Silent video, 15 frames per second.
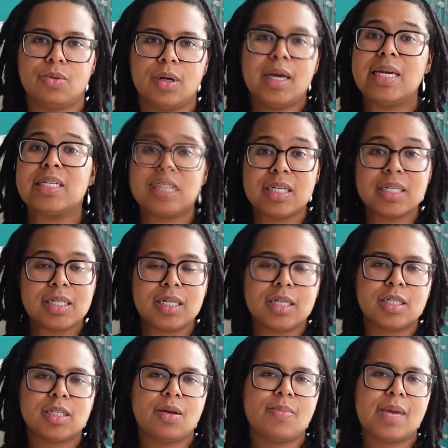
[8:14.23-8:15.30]
he's listening
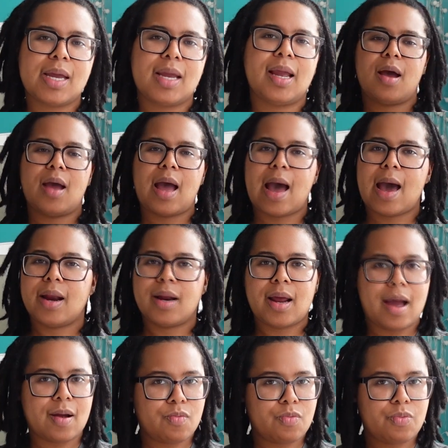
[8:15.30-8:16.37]
to me.
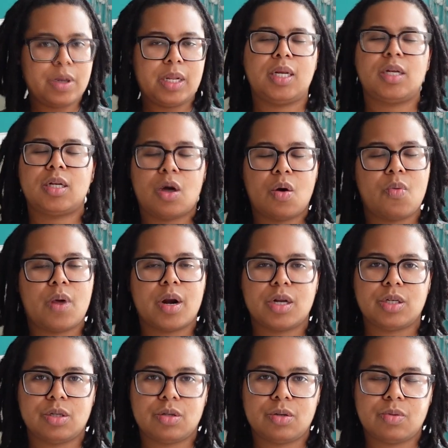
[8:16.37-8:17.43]
I really don't want
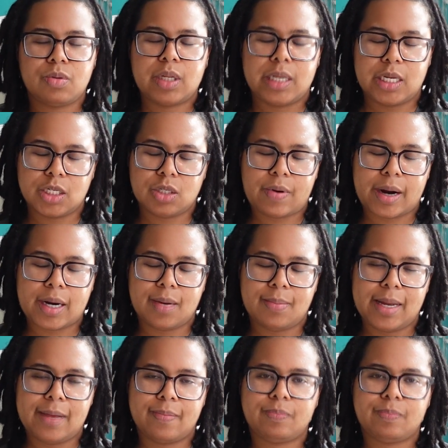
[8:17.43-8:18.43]
to do the hysterectomy.